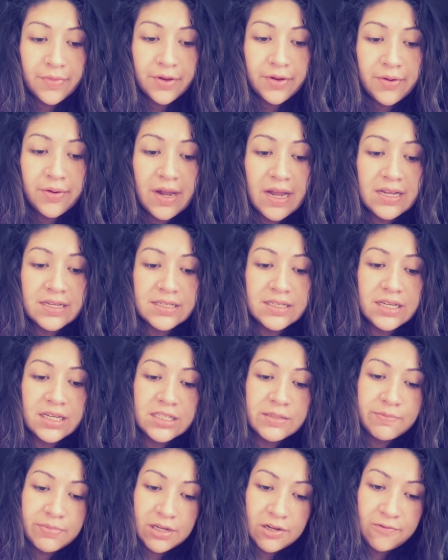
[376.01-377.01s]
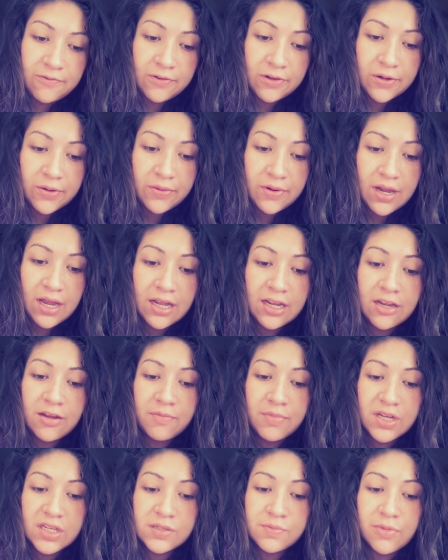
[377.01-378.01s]
who has less blood flow and
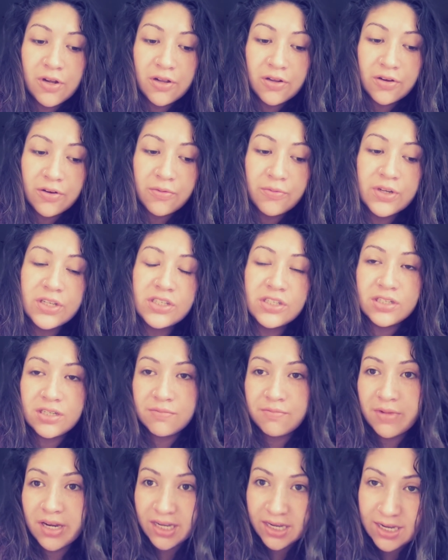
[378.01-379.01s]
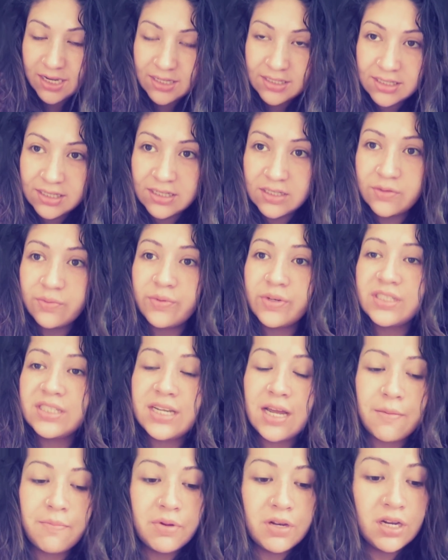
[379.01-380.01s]
can be smaller, which in my case is what's
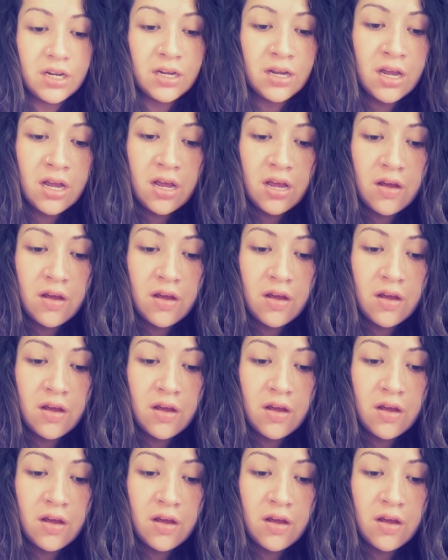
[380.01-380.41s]
happening.